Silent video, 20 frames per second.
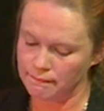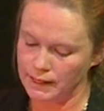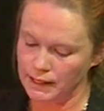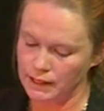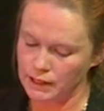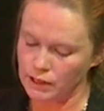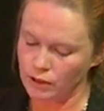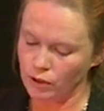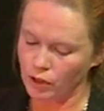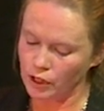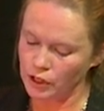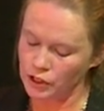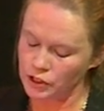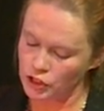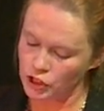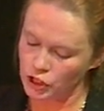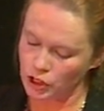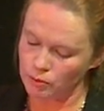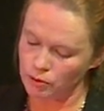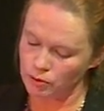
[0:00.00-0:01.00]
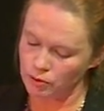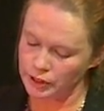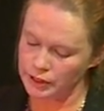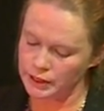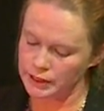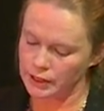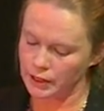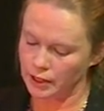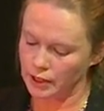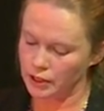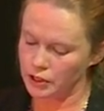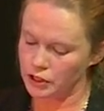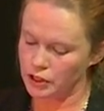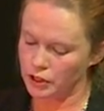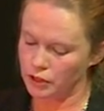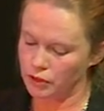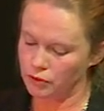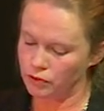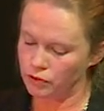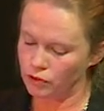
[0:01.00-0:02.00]
So our consumer research
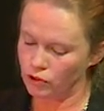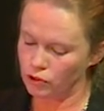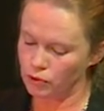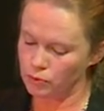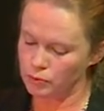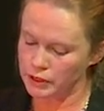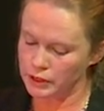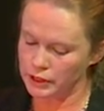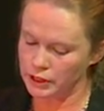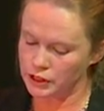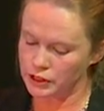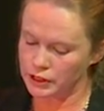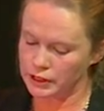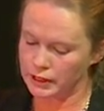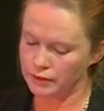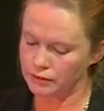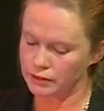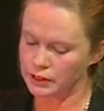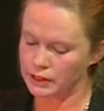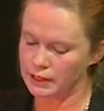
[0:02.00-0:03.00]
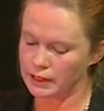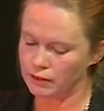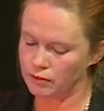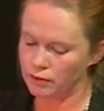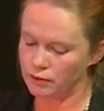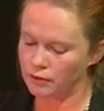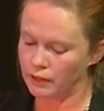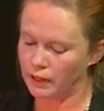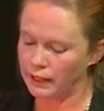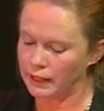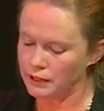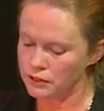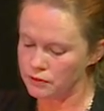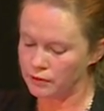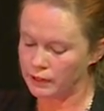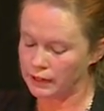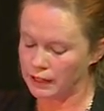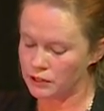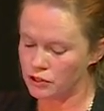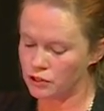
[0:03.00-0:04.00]
and the forum's initiative to deliver
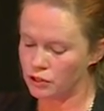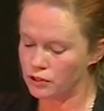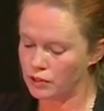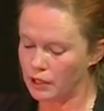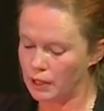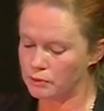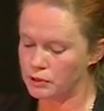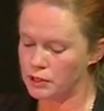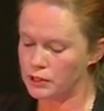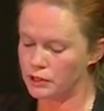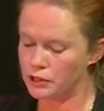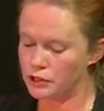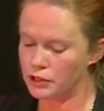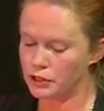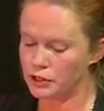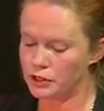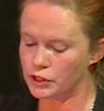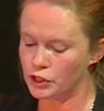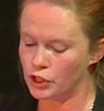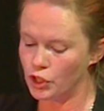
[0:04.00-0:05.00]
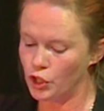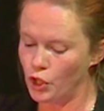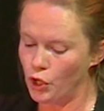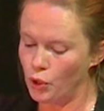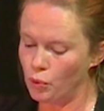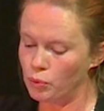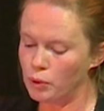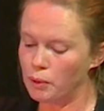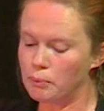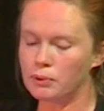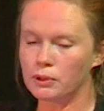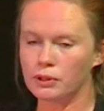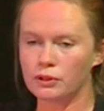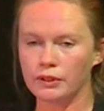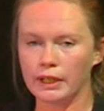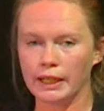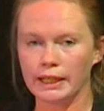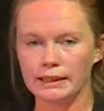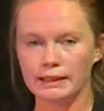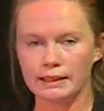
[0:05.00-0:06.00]
financial crime solutions will
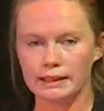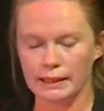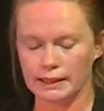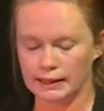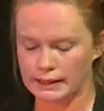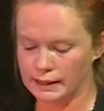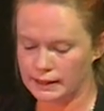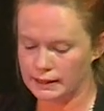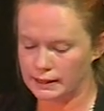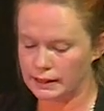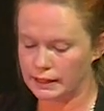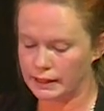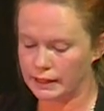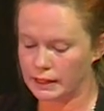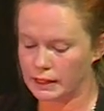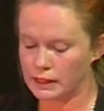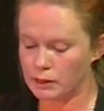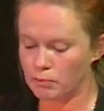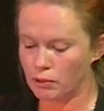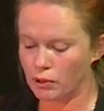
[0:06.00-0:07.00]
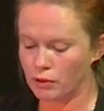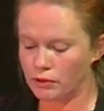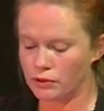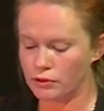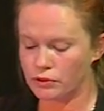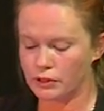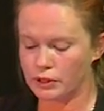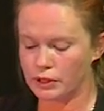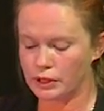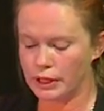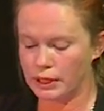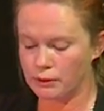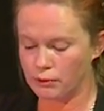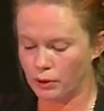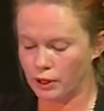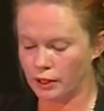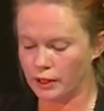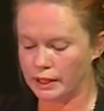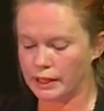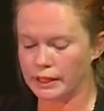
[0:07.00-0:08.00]
progress existing exploratory
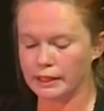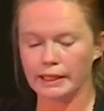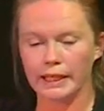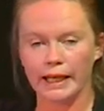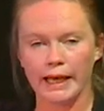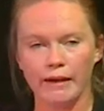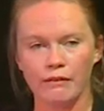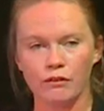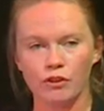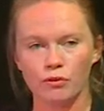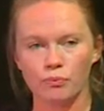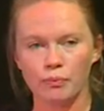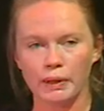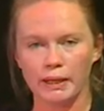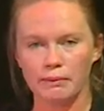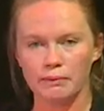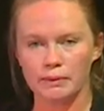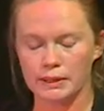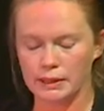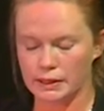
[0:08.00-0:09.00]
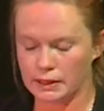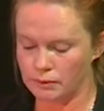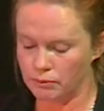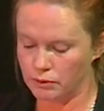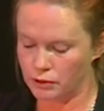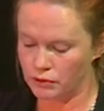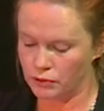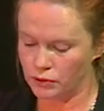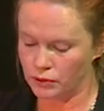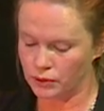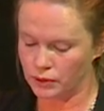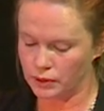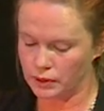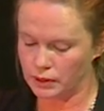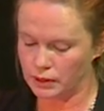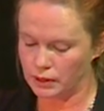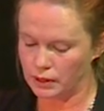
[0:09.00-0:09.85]
work in the area of payment systems fraud.